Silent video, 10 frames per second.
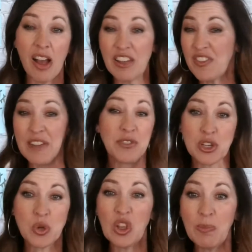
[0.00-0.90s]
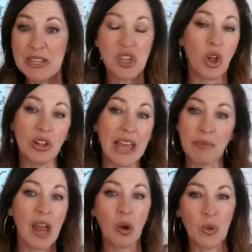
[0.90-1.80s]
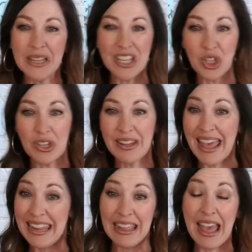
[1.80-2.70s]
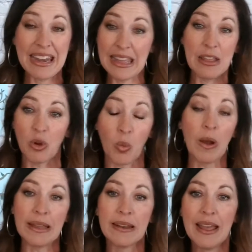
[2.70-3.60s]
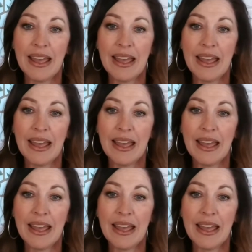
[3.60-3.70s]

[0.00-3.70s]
if the truth be told, I'm not really good at either one.